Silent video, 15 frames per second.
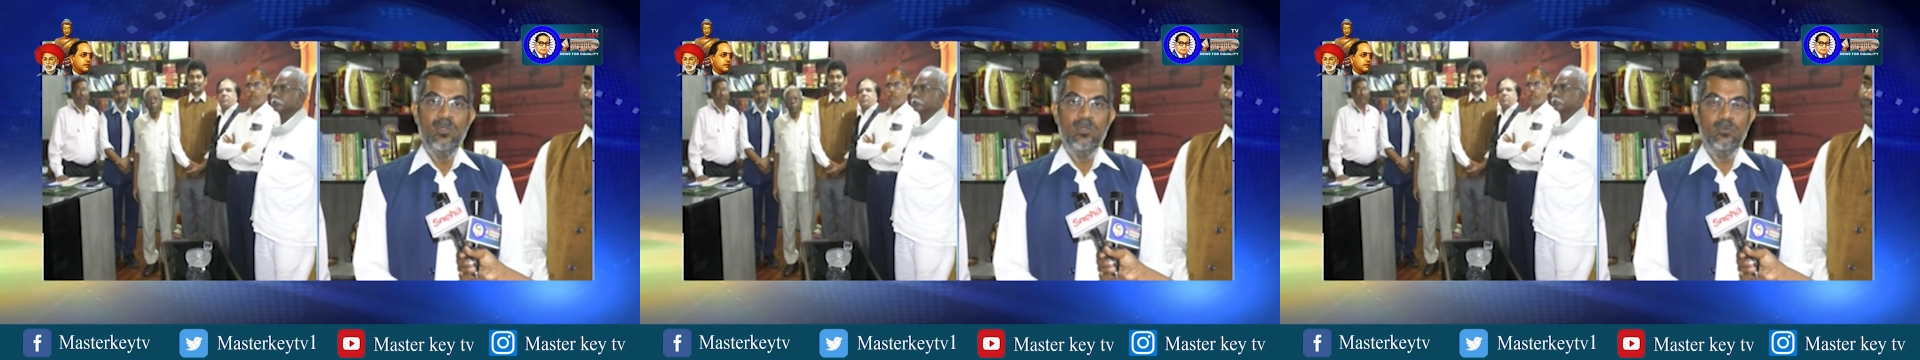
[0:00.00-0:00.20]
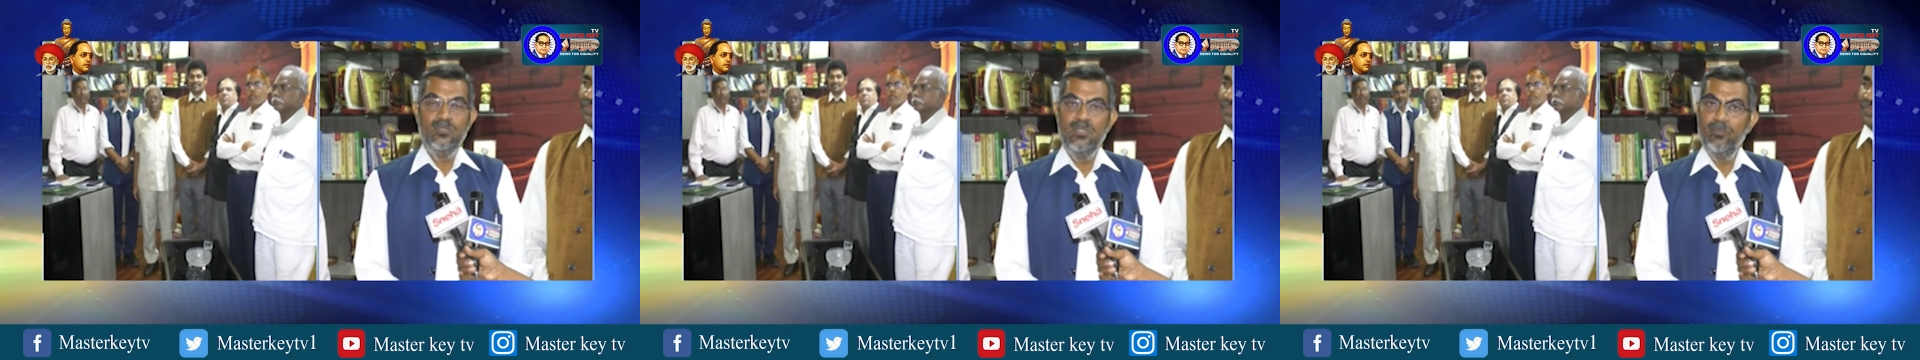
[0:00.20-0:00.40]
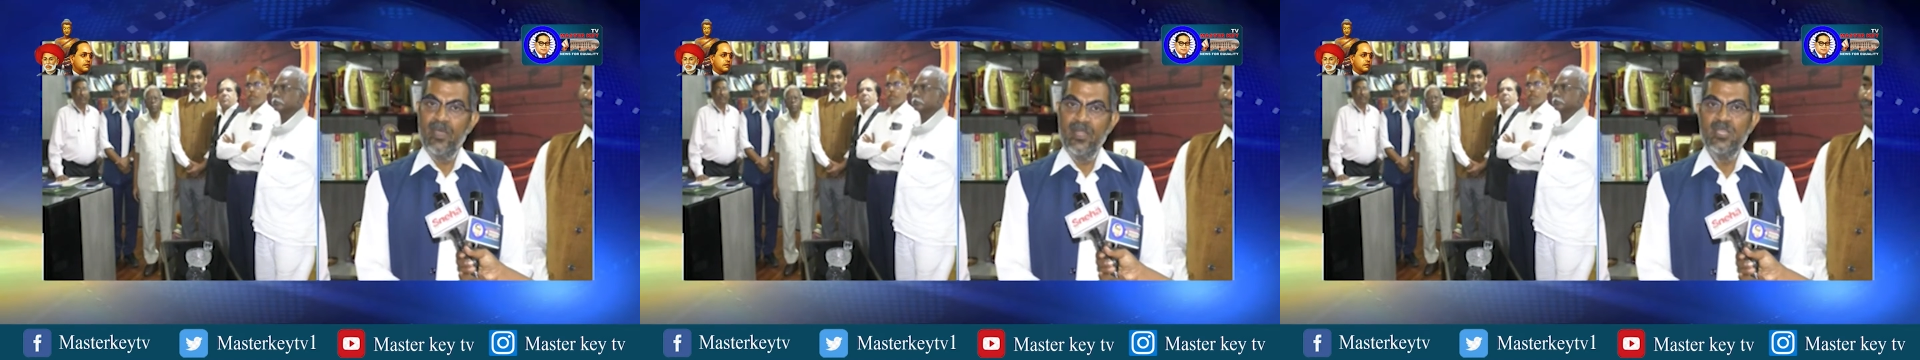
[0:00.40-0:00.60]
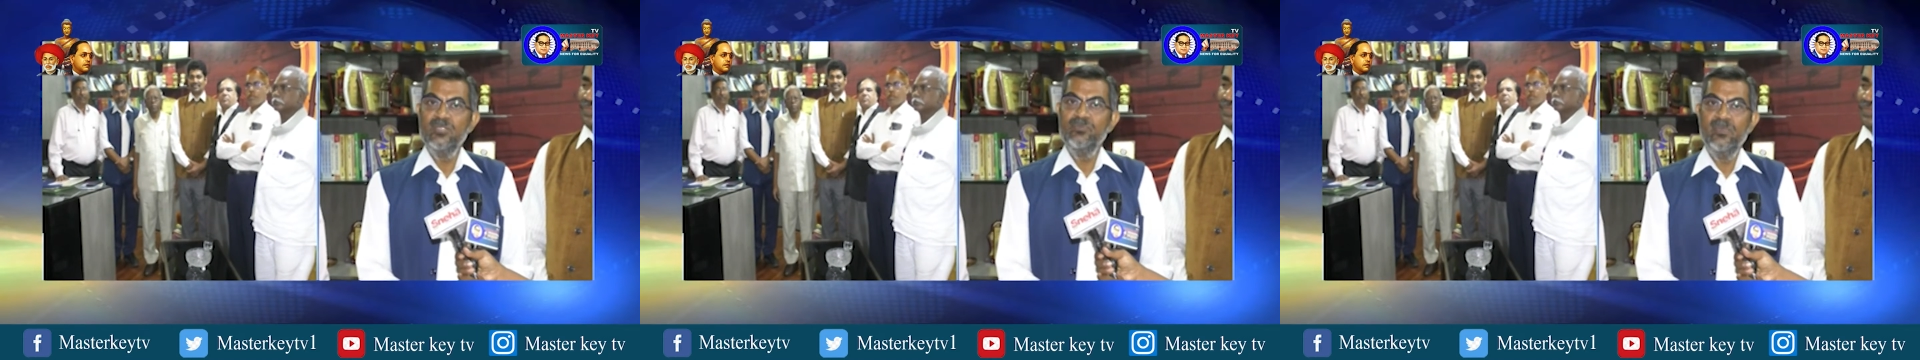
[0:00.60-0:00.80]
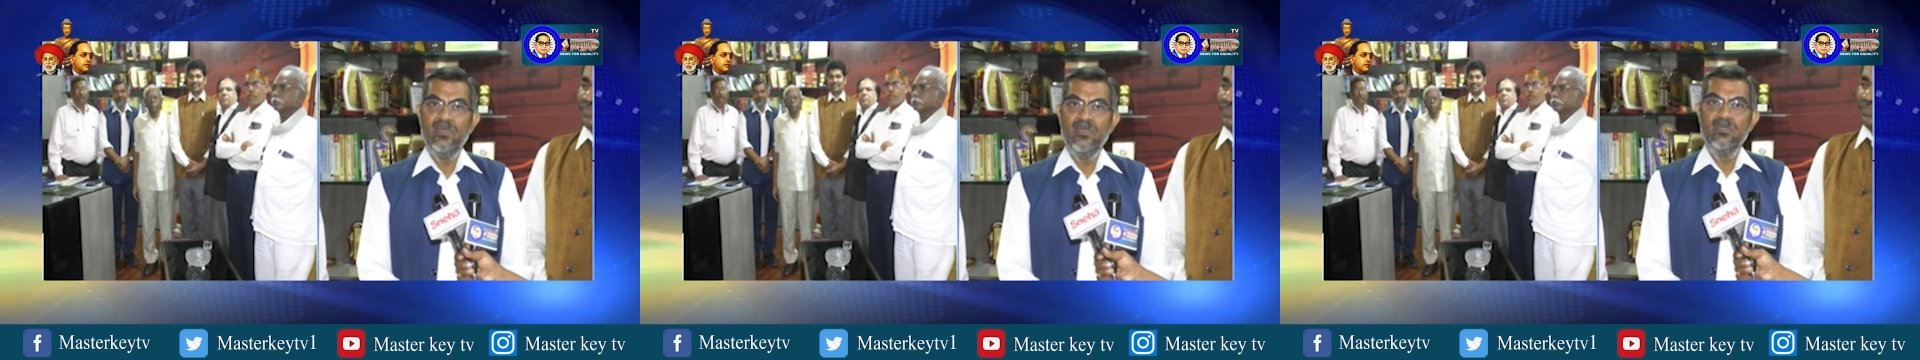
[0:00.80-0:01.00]
to the
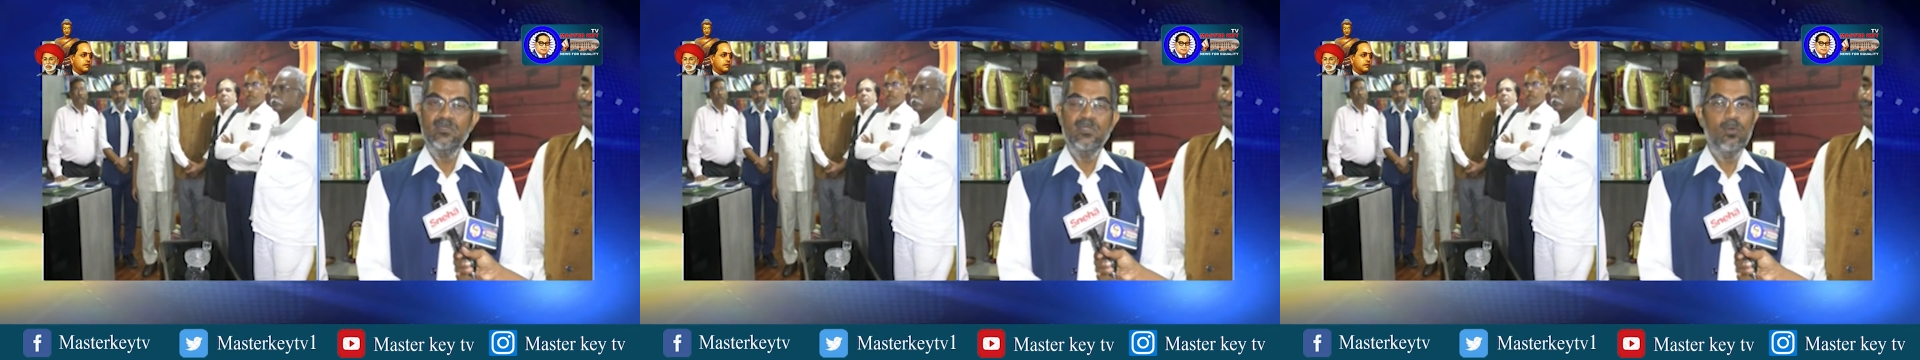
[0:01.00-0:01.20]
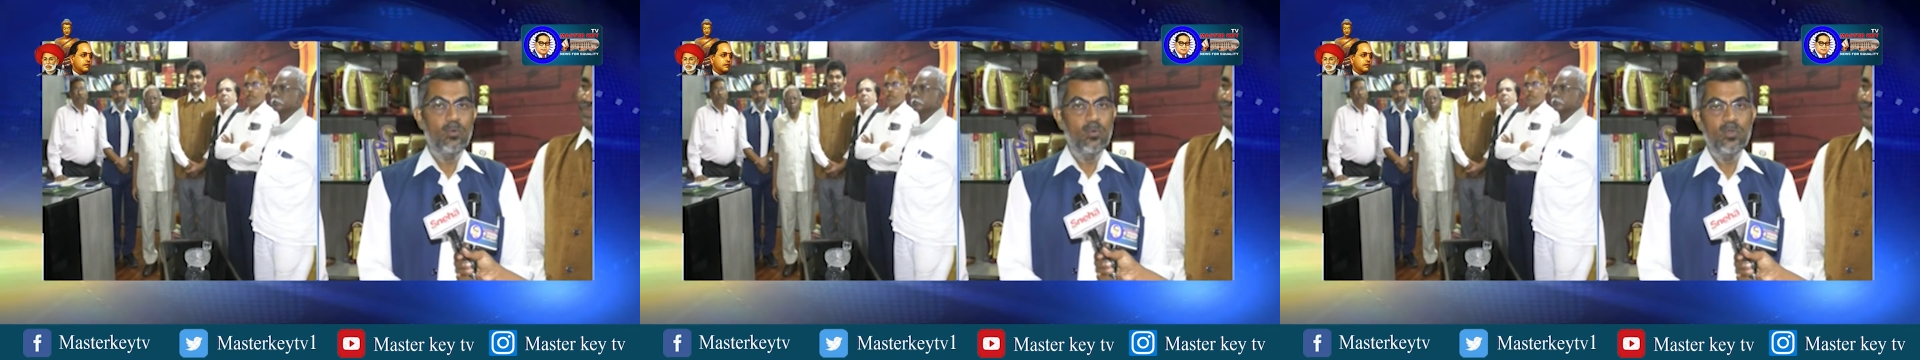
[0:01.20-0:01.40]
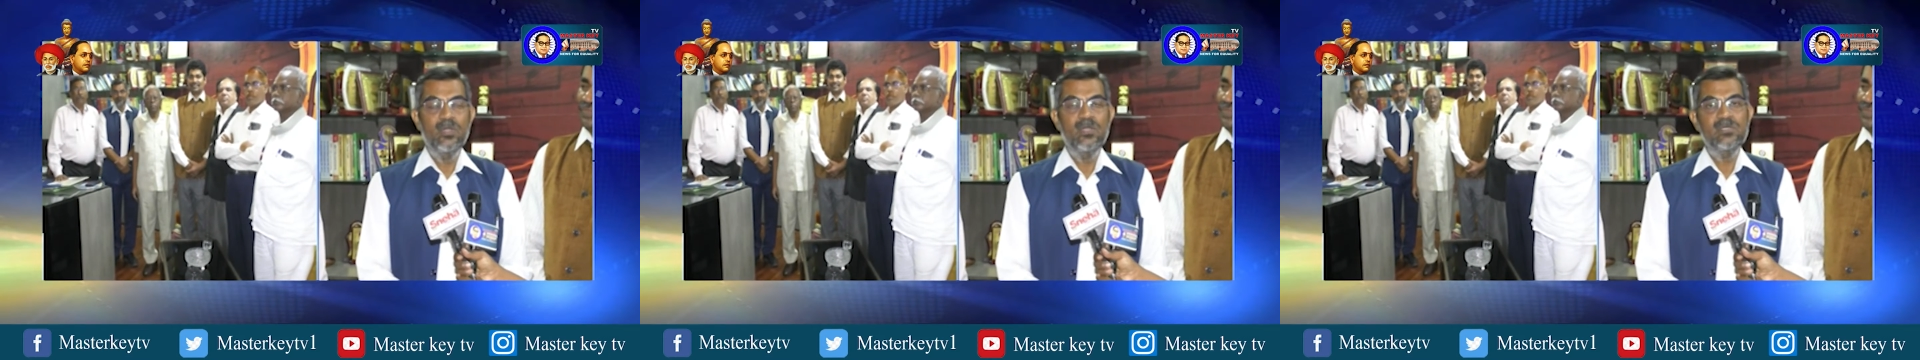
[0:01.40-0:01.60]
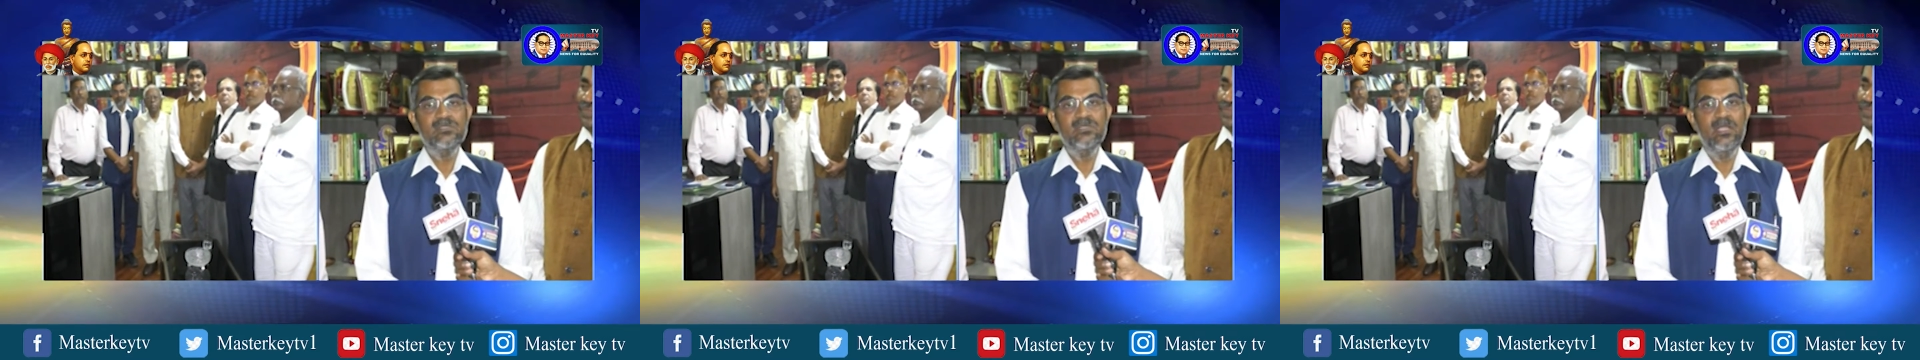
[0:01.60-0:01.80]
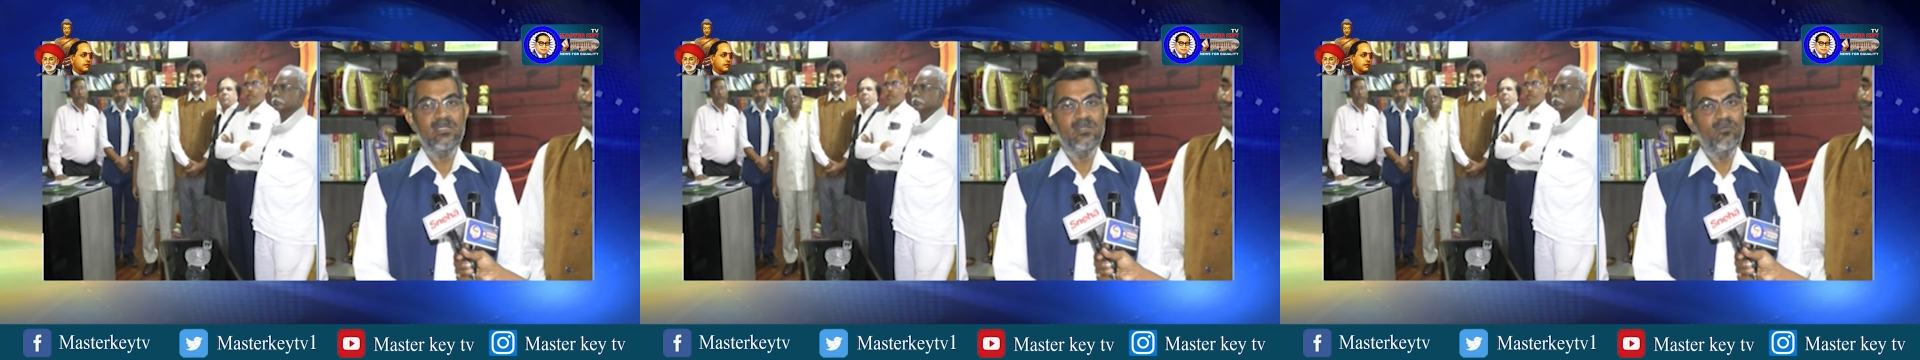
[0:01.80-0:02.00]
management, the
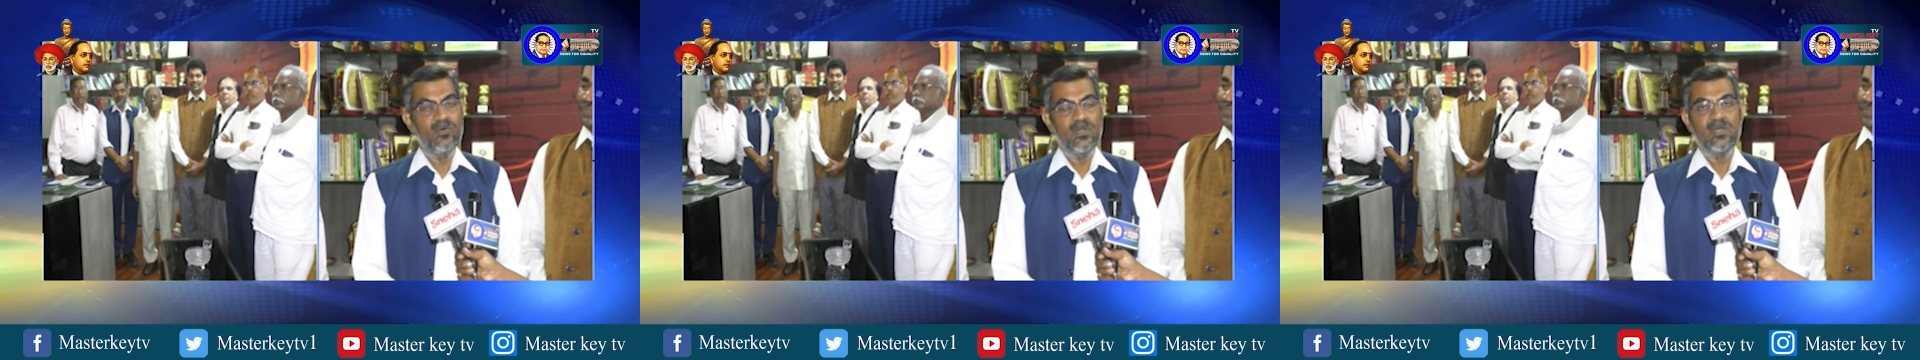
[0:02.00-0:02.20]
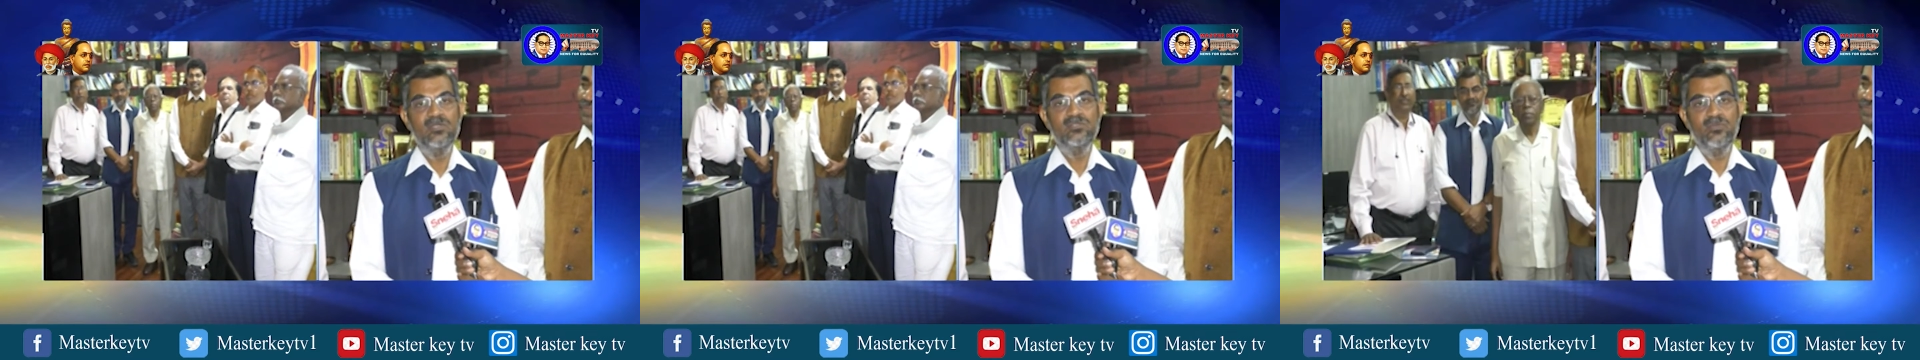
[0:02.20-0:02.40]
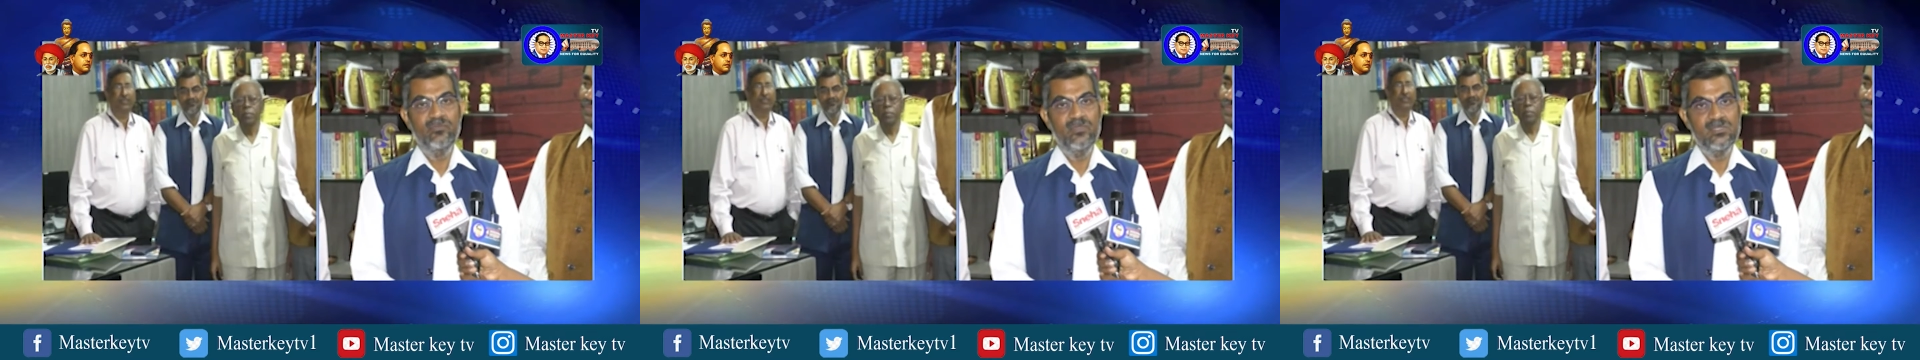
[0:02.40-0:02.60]
owners and the workers of